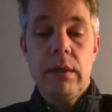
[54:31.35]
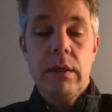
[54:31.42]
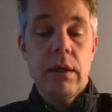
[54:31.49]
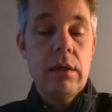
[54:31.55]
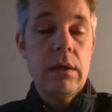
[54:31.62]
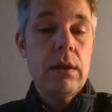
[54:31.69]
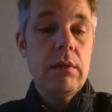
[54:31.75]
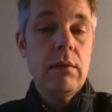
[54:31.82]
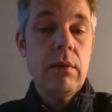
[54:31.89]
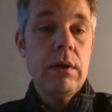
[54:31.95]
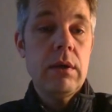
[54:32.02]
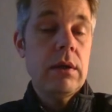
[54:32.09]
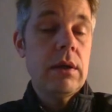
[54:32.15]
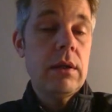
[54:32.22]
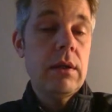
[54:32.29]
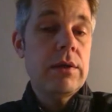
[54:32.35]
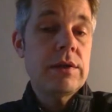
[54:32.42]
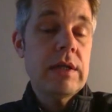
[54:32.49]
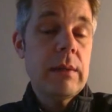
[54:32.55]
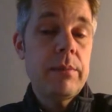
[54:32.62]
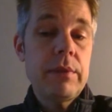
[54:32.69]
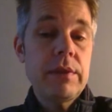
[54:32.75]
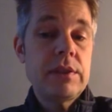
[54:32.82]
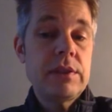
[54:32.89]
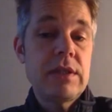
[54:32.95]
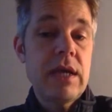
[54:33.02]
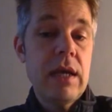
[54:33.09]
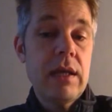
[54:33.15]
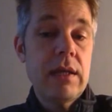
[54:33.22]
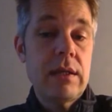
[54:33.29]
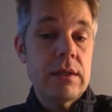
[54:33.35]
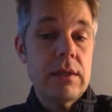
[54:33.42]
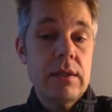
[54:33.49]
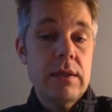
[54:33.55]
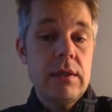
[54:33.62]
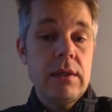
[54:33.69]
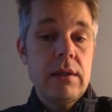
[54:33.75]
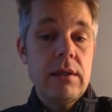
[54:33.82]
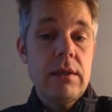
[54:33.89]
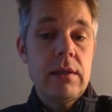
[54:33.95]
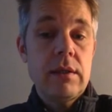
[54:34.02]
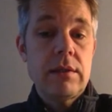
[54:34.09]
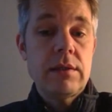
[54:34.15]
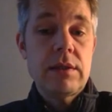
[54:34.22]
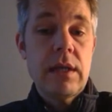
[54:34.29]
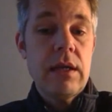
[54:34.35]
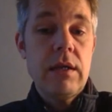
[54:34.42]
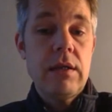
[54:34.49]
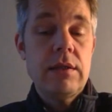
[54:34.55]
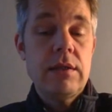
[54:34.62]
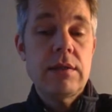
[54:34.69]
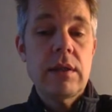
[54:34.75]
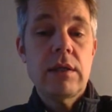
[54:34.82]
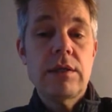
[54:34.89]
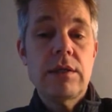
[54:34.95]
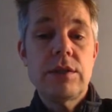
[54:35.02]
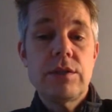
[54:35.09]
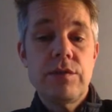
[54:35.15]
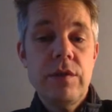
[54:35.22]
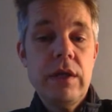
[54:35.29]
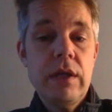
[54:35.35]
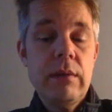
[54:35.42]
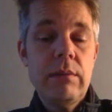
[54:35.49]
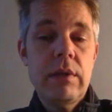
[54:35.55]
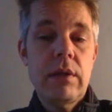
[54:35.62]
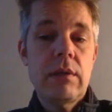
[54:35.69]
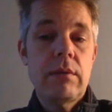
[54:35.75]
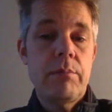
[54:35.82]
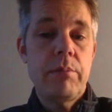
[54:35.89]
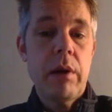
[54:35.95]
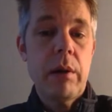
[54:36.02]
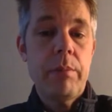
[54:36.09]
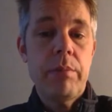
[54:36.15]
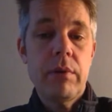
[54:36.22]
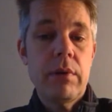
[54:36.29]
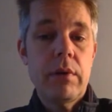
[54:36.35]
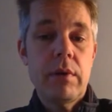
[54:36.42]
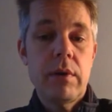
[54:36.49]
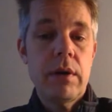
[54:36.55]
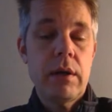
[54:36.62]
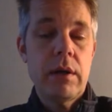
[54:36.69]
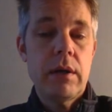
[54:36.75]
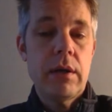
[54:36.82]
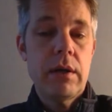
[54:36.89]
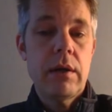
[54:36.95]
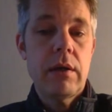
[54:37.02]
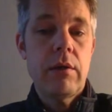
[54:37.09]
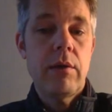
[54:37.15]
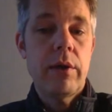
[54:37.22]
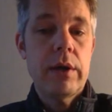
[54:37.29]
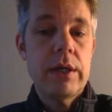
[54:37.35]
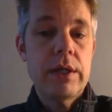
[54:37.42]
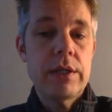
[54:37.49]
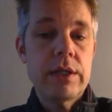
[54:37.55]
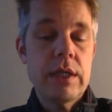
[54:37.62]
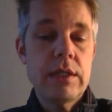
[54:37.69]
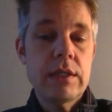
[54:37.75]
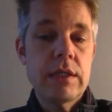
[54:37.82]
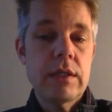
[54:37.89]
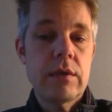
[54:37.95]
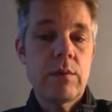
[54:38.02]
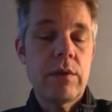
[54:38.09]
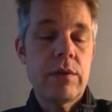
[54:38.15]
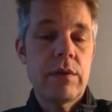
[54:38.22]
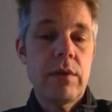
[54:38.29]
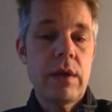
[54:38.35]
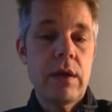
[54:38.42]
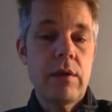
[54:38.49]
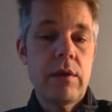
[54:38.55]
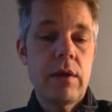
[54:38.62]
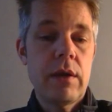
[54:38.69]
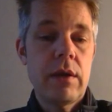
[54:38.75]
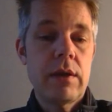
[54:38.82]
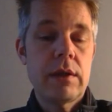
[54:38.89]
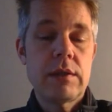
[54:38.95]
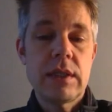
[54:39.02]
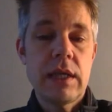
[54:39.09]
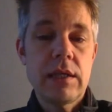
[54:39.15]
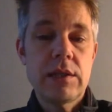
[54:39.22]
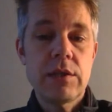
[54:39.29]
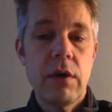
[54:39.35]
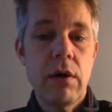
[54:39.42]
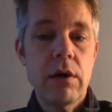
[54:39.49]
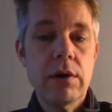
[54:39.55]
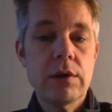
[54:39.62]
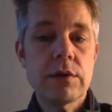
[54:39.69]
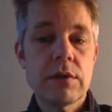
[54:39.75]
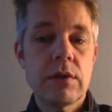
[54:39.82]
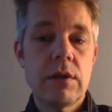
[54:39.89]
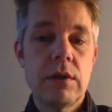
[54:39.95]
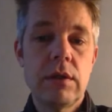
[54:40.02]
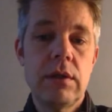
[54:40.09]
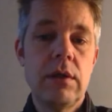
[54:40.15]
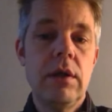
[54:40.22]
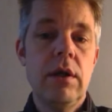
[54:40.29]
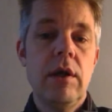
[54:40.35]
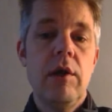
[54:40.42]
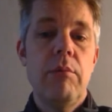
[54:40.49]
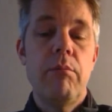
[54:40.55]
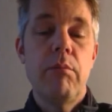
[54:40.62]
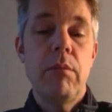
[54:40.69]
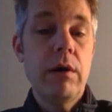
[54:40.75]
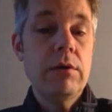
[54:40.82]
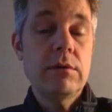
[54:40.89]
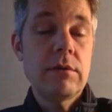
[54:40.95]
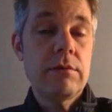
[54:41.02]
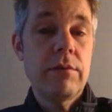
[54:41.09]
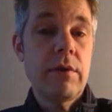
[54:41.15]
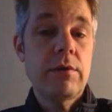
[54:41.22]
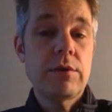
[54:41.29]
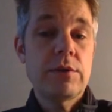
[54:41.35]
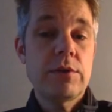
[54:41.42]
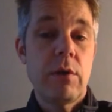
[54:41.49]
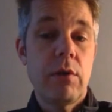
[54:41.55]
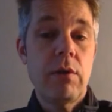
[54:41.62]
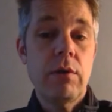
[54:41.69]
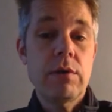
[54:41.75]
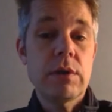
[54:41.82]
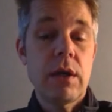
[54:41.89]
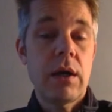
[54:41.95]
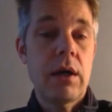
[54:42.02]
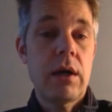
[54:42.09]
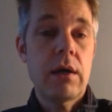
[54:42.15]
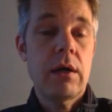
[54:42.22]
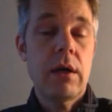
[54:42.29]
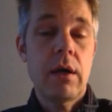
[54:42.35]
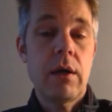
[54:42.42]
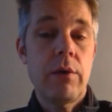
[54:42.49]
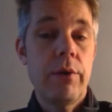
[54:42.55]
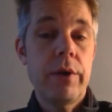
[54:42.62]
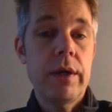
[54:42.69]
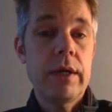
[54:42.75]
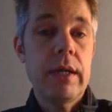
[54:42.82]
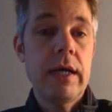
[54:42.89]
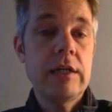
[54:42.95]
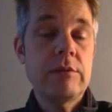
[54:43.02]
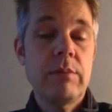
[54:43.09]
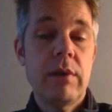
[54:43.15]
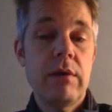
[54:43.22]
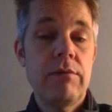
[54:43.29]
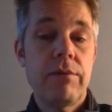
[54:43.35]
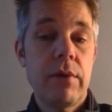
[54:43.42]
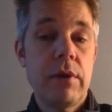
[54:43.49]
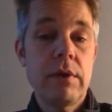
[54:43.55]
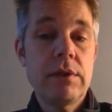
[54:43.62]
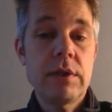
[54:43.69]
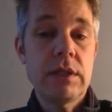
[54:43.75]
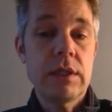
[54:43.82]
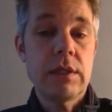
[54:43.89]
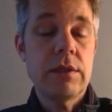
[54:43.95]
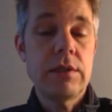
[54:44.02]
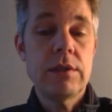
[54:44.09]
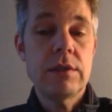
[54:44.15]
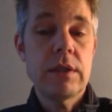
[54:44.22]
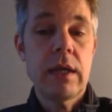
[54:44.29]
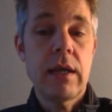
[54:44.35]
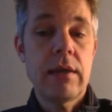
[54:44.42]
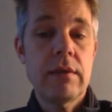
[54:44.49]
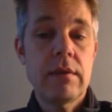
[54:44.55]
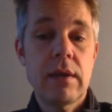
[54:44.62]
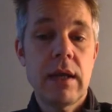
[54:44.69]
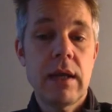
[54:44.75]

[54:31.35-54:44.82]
Another example is TED. TED is extremely popular organization with their TED Talks. Most of those talks are organized by volunteers at